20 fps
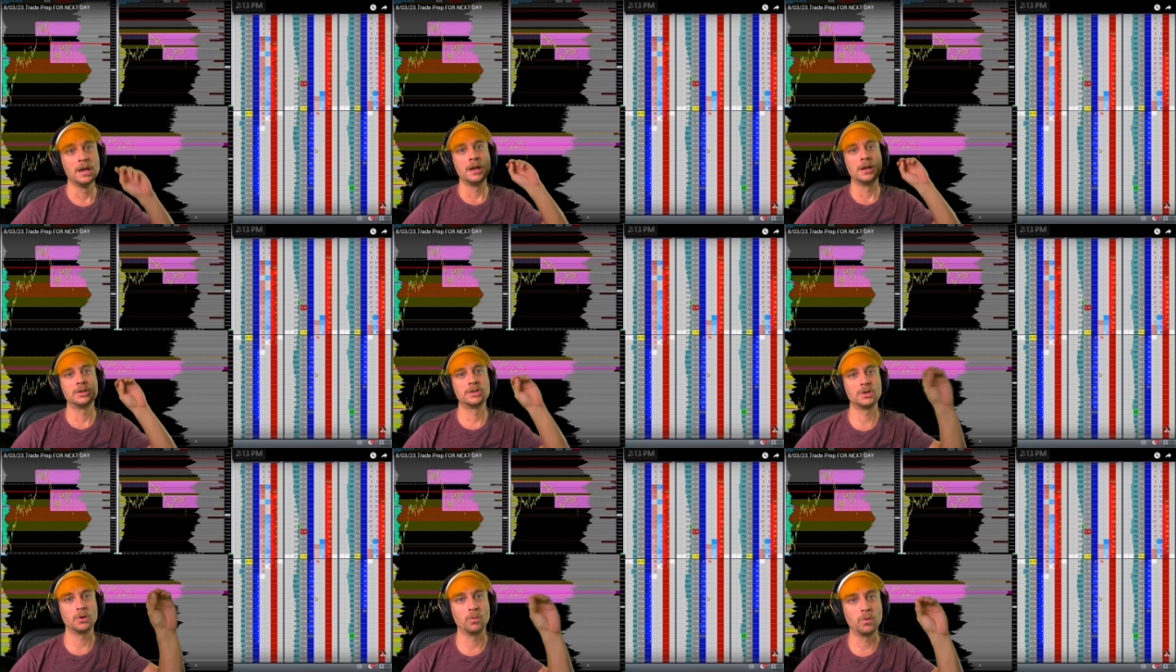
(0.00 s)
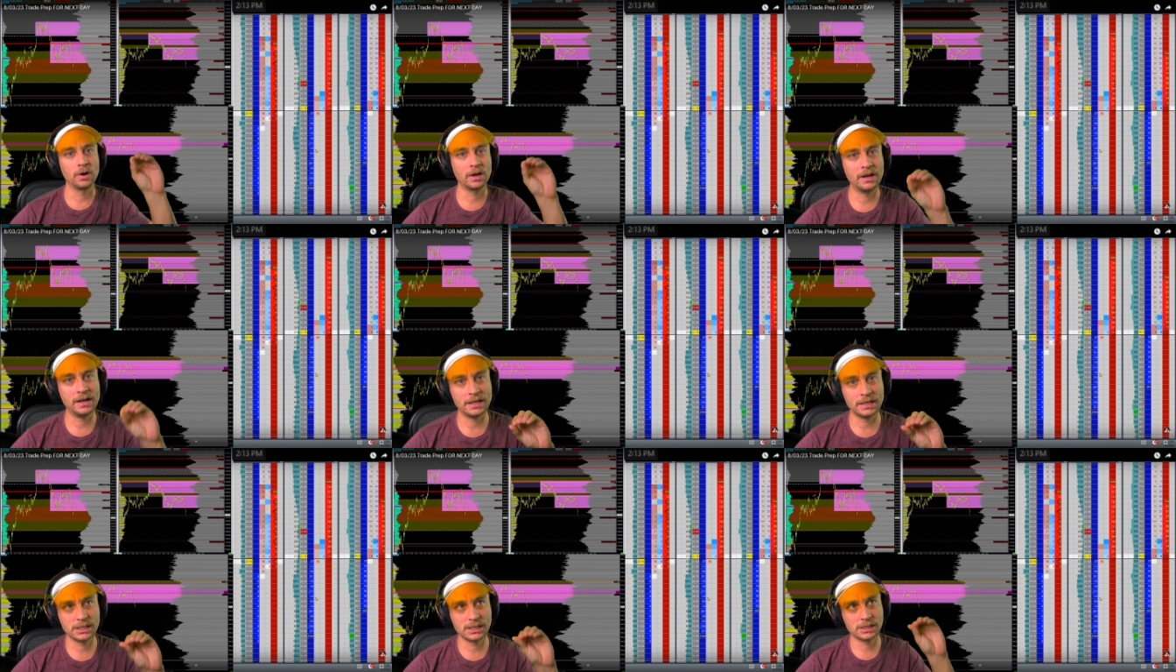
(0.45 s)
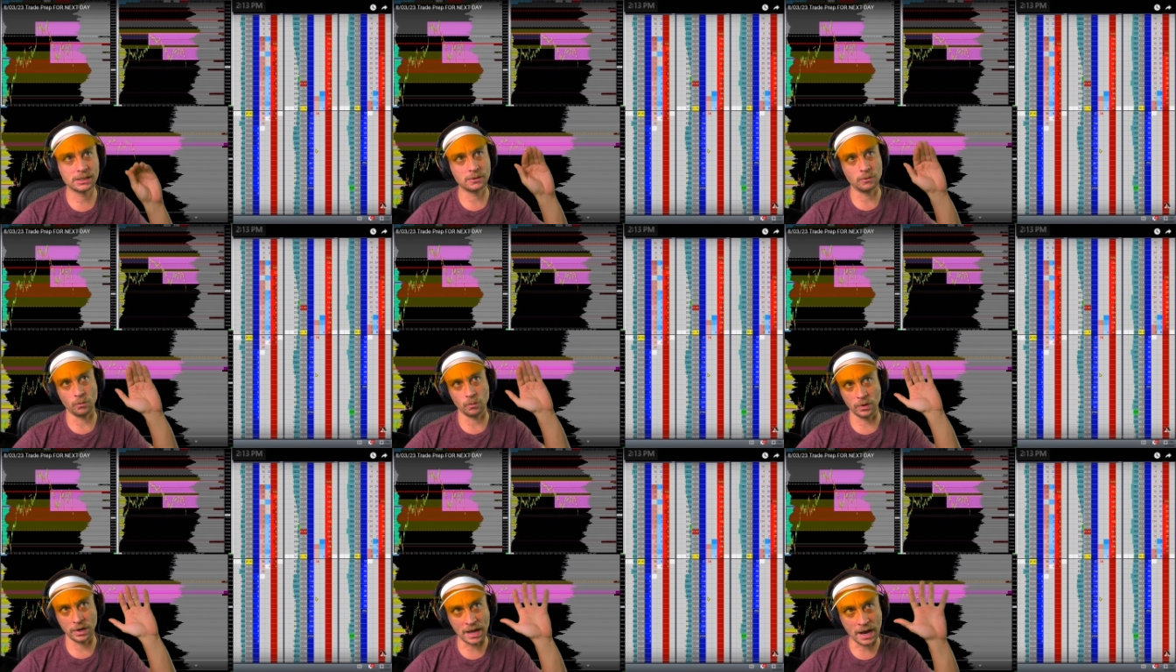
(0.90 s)
So we're going to,
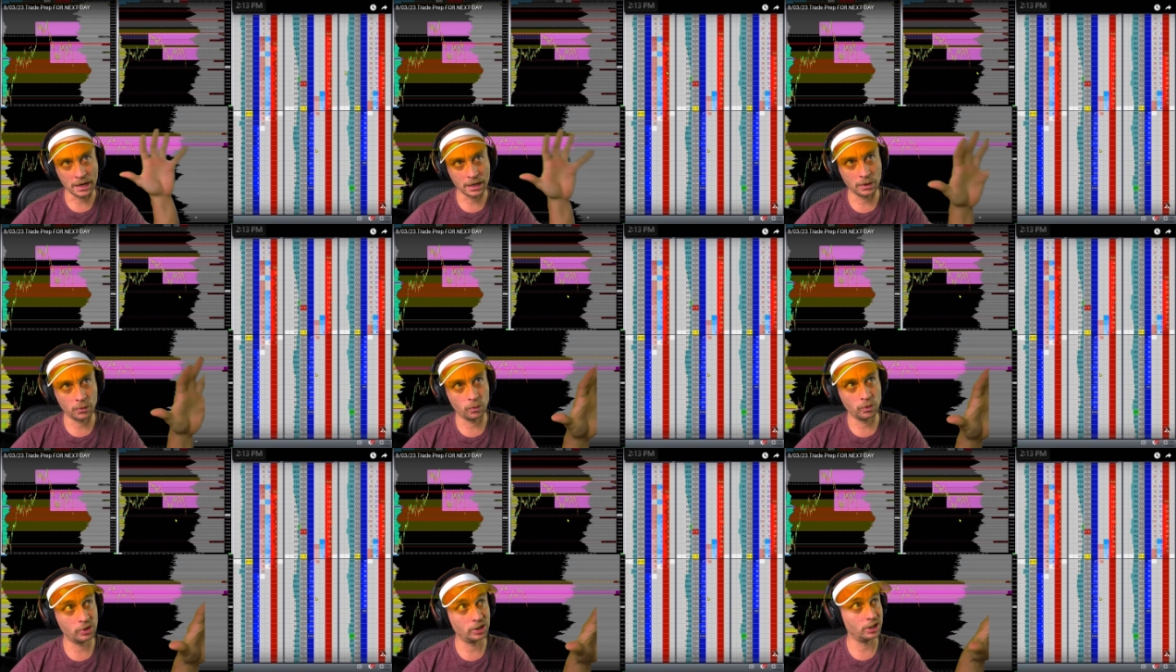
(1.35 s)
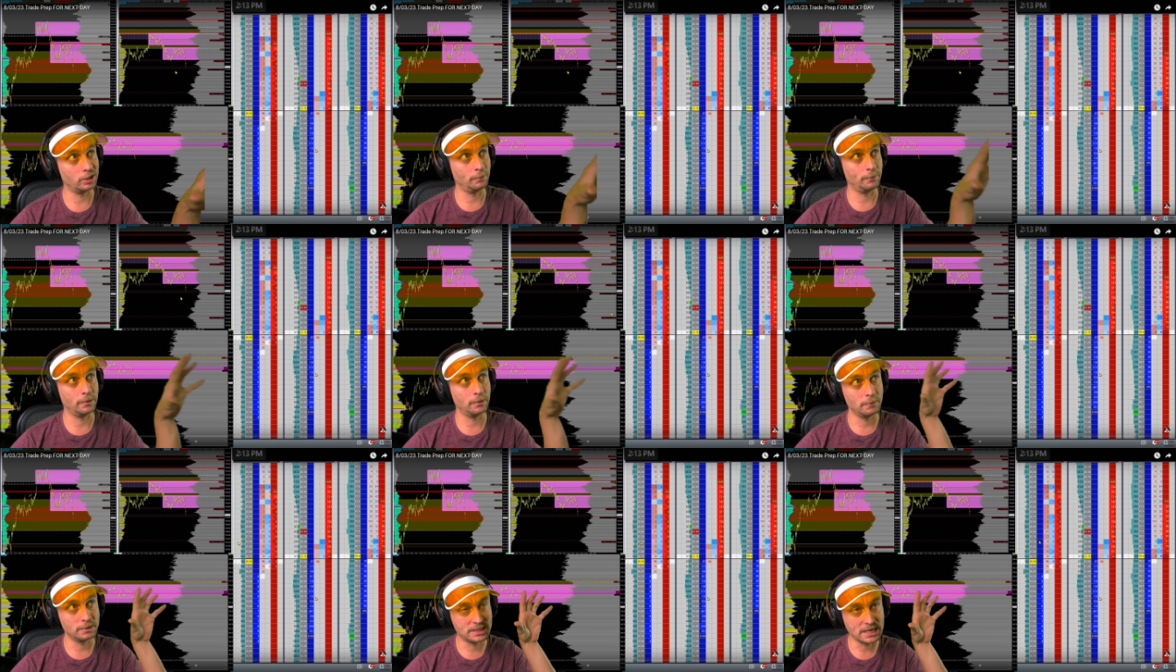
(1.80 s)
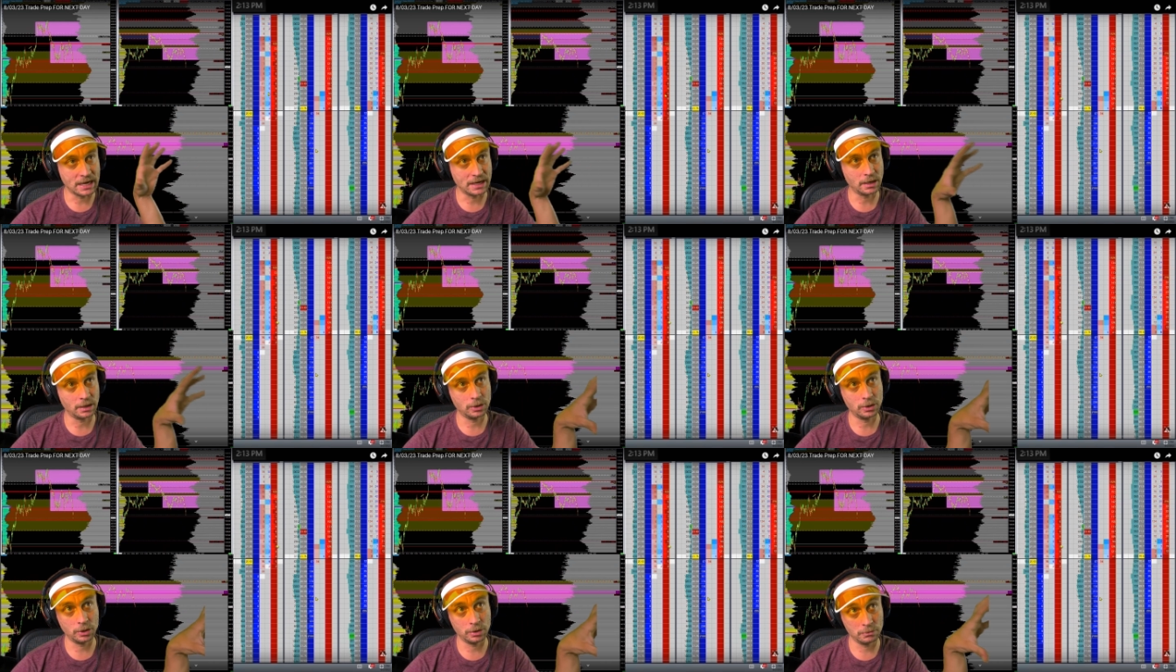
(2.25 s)
we're not going to really take a
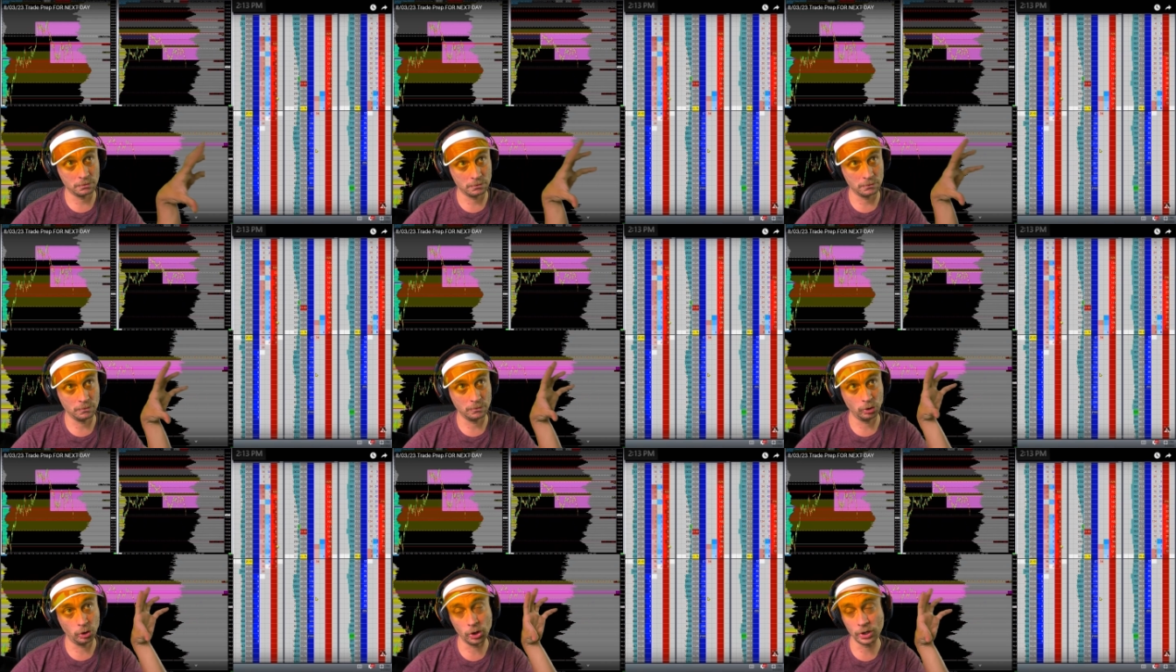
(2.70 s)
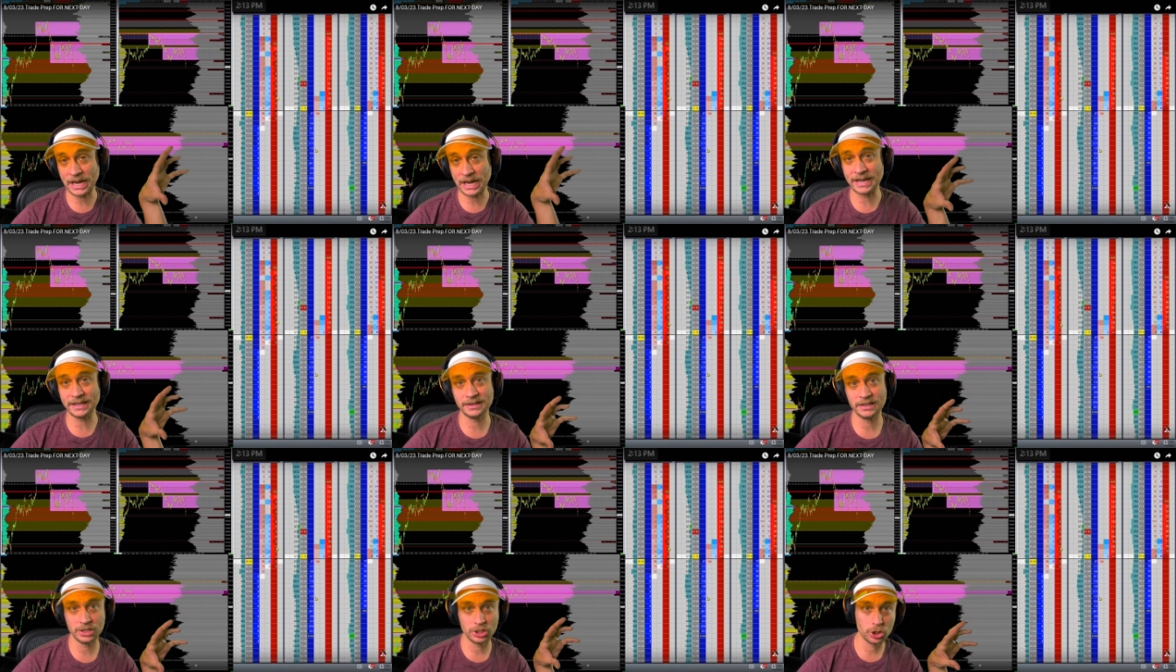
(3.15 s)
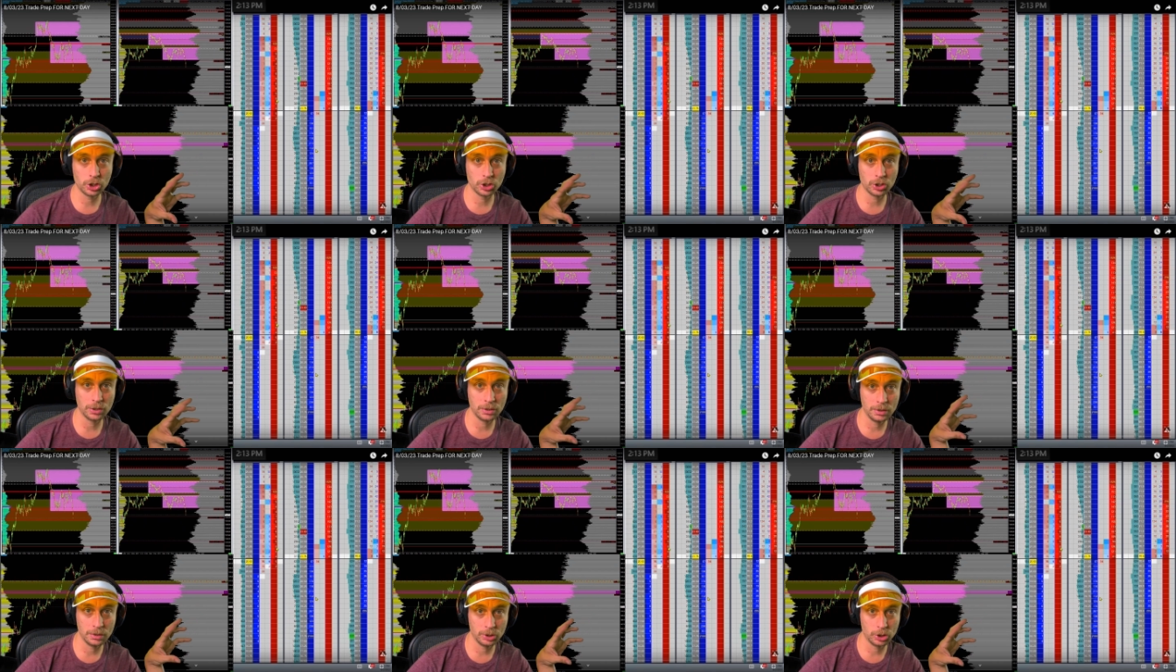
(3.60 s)
good look at this sh
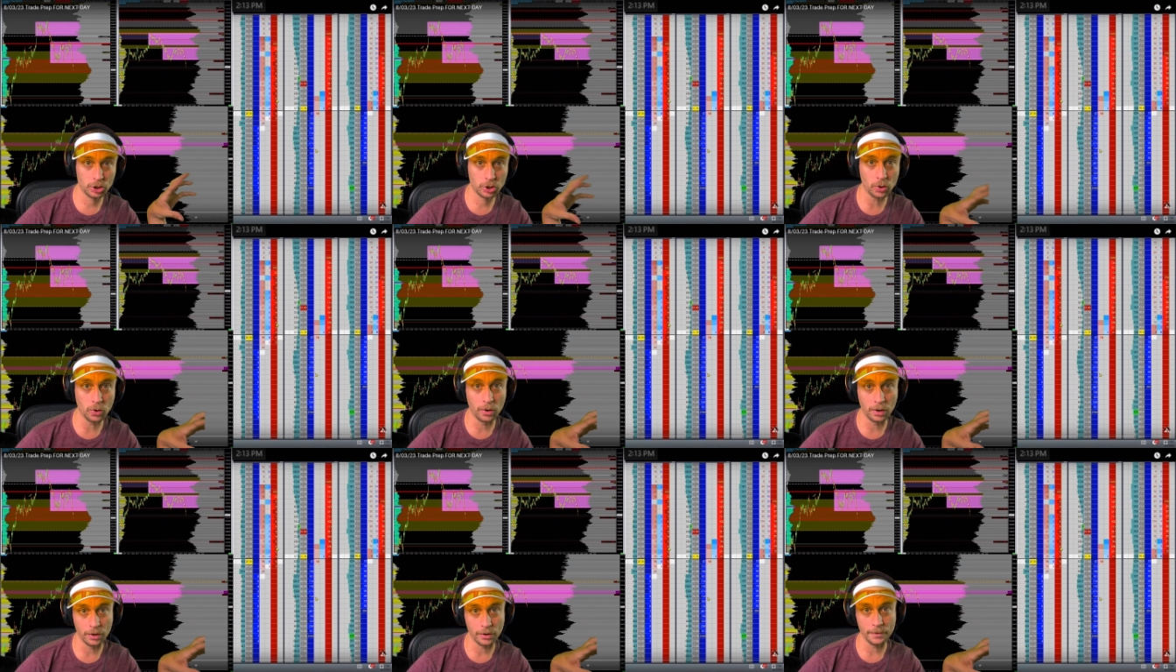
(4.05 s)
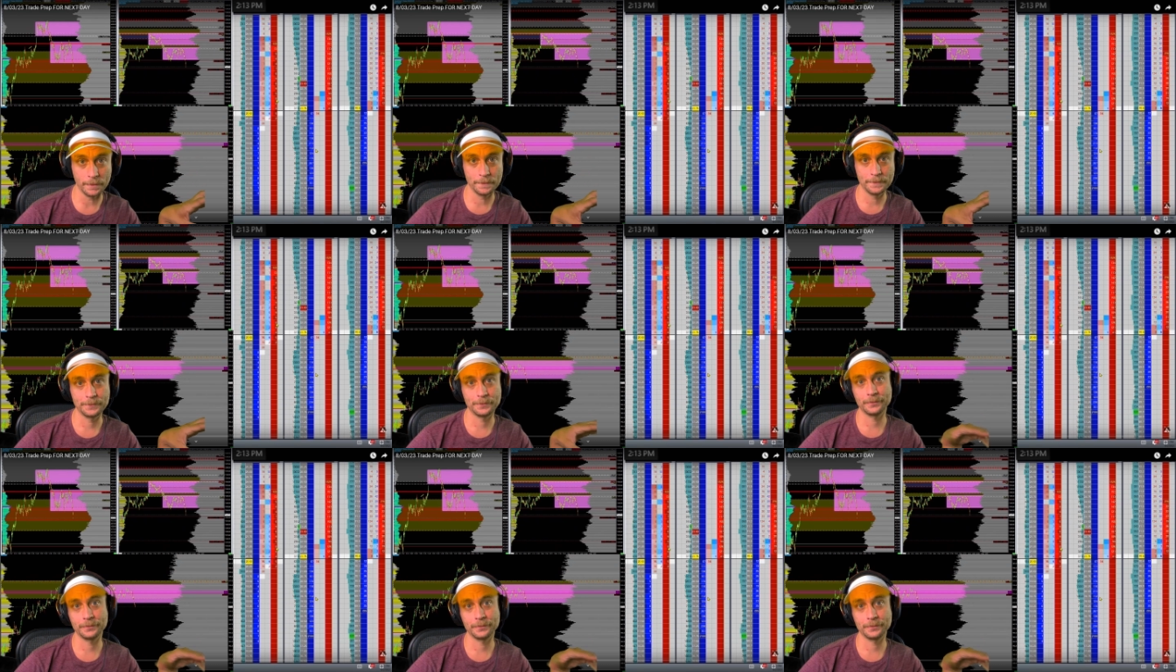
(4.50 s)
short.